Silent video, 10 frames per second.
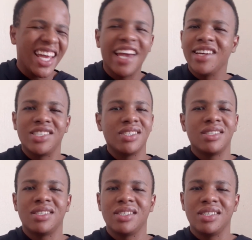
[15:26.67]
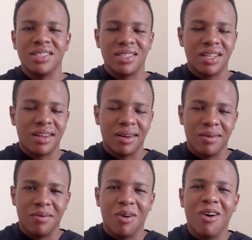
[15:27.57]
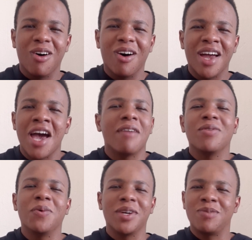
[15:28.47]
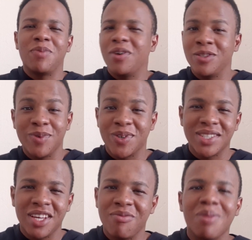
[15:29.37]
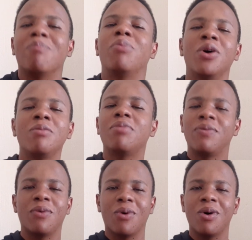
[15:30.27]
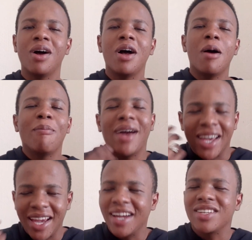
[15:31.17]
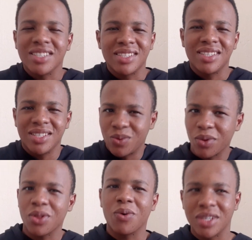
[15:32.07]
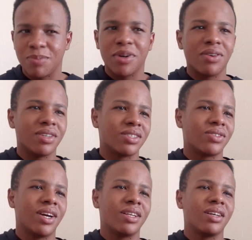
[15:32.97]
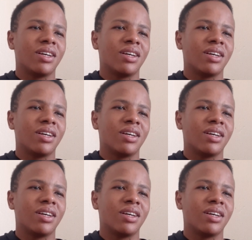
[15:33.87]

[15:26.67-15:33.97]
agencies that have no experience, because they've been burnt before by agencies with no experience, right?